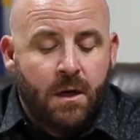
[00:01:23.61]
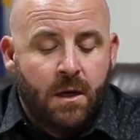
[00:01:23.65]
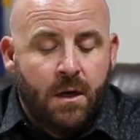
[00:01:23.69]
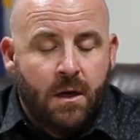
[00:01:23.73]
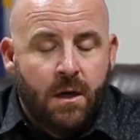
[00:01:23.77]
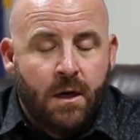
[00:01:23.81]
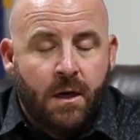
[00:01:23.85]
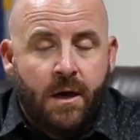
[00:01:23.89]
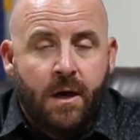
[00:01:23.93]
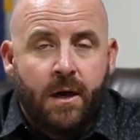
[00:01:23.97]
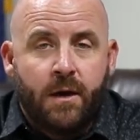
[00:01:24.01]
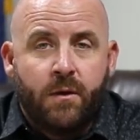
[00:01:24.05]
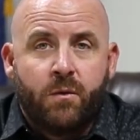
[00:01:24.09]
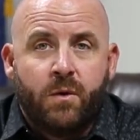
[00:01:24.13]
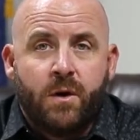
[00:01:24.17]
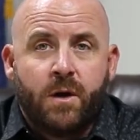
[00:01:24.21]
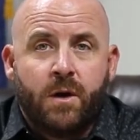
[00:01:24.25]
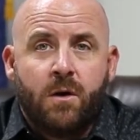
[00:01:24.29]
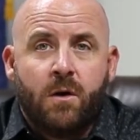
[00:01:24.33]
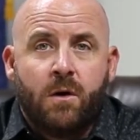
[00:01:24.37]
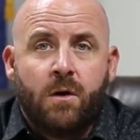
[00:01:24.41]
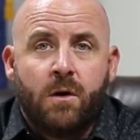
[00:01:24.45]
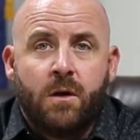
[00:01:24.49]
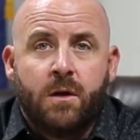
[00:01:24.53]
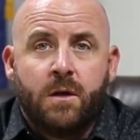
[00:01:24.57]
I kind of want to
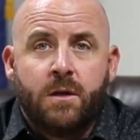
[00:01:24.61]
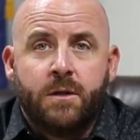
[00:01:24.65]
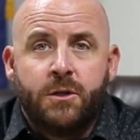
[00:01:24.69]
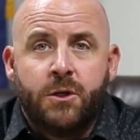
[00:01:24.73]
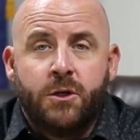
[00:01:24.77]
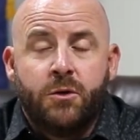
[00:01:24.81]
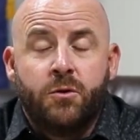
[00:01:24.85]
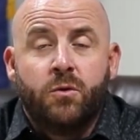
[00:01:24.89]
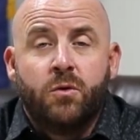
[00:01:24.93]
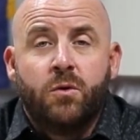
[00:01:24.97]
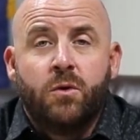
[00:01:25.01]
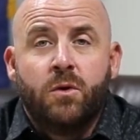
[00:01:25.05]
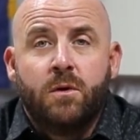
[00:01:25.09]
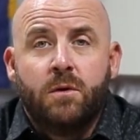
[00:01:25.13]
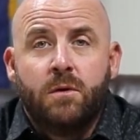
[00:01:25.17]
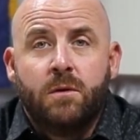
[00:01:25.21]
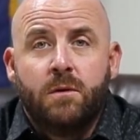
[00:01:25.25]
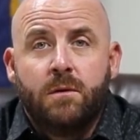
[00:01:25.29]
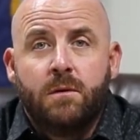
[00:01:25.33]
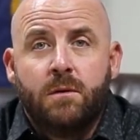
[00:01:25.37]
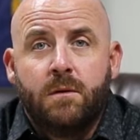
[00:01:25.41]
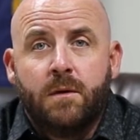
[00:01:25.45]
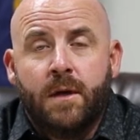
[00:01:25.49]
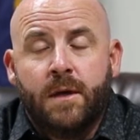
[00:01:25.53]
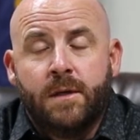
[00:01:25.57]
call on you
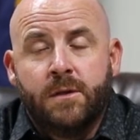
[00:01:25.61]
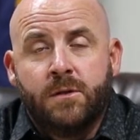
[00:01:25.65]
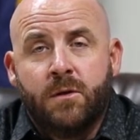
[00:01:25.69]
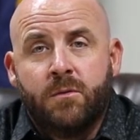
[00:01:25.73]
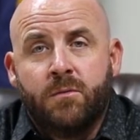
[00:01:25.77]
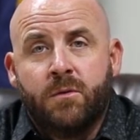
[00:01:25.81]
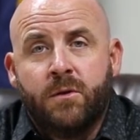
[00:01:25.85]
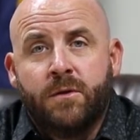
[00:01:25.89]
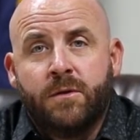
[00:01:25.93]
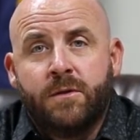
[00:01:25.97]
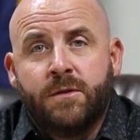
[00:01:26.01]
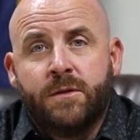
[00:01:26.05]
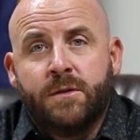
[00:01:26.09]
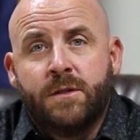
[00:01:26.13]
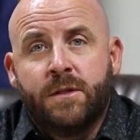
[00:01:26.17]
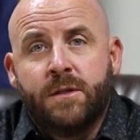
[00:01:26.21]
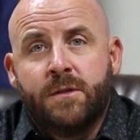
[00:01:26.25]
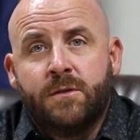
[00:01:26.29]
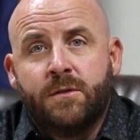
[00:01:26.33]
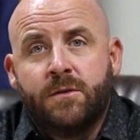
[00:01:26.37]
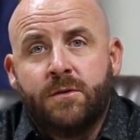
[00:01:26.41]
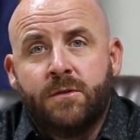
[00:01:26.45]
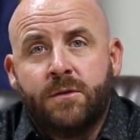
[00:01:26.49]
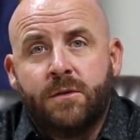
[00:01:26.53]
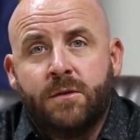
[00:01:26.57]
as our brothers and
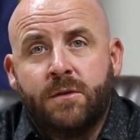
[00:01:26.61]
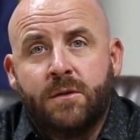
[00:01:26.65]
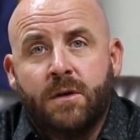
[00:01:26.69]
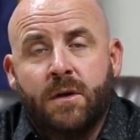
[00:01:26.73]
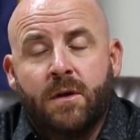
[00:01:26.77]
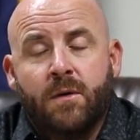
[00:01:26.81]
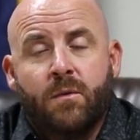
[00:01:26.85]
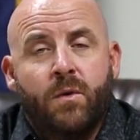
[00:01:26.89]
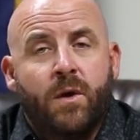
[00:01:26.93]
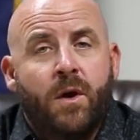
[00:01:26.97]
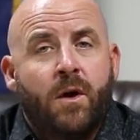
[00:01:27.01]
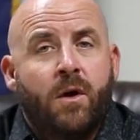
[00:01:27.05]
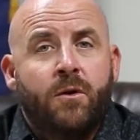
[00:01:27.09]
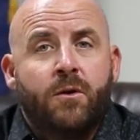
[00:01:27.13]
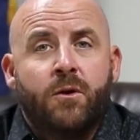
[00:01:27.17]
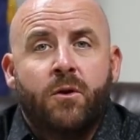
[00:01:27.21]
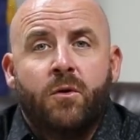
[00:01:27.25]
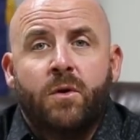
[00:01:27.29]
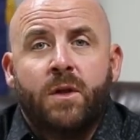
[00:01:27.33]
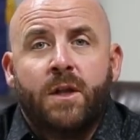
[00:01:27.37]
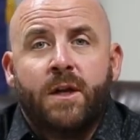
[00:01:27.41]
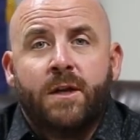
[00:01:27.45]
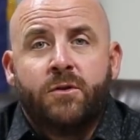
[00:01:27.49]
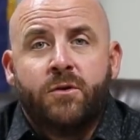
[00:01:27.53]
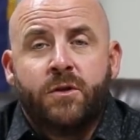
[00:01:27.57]
sisters. We all know
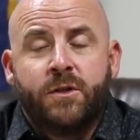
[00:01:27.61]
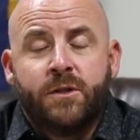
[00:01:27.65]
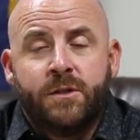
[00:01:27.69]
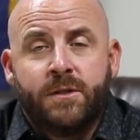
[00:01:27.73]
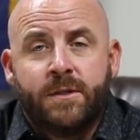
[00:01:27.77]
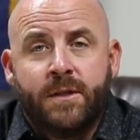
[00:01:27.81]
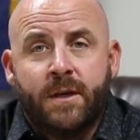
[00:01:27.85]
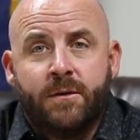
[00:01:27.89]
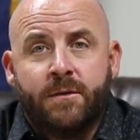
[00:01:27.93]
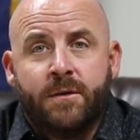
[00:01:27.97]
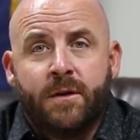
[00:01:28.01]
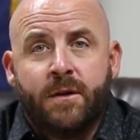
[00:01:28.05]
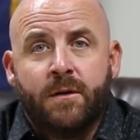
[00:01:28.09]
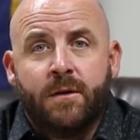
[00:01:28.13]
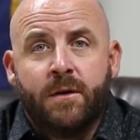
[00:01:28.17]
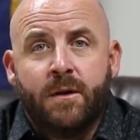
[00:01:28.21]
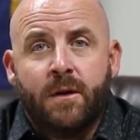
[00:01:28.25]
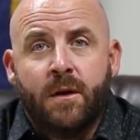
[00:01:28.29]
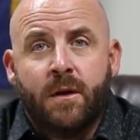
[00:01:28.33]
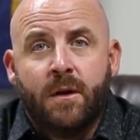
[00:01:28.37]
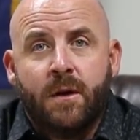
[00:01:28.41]
electricians out there.